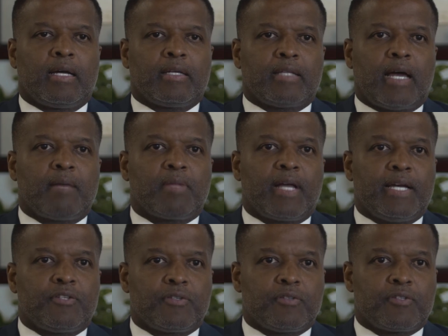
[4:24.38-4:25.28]
I am
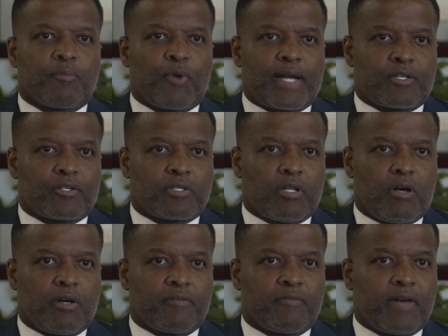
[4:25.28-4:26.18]
licensed to practice
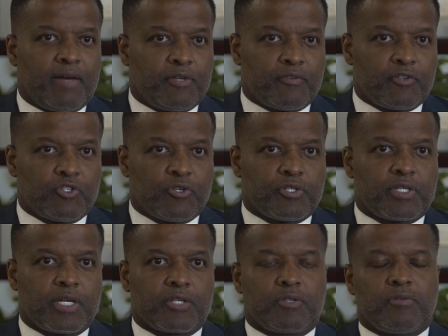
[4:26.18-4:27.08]
law in 5 different
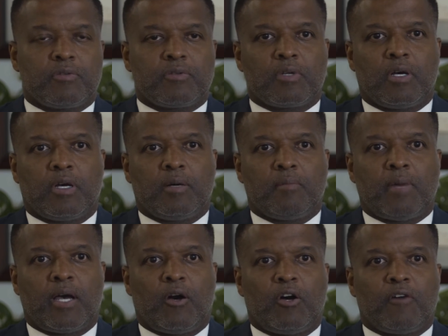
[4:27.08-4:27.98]
jurisdictions.
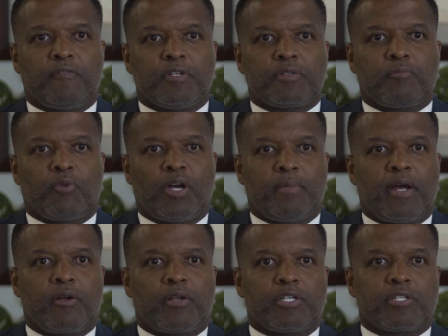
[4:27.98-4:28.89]
My office
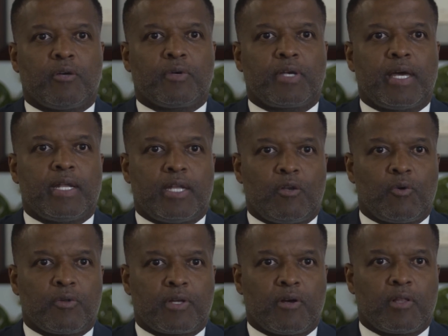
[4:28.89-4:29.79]
primarily is located in
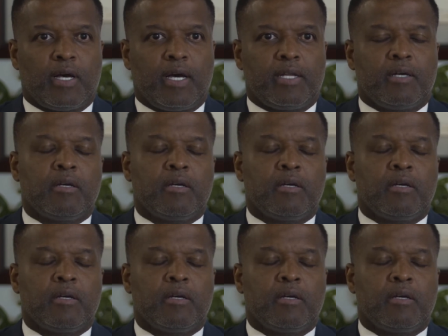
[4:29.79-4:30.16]
North Carolina,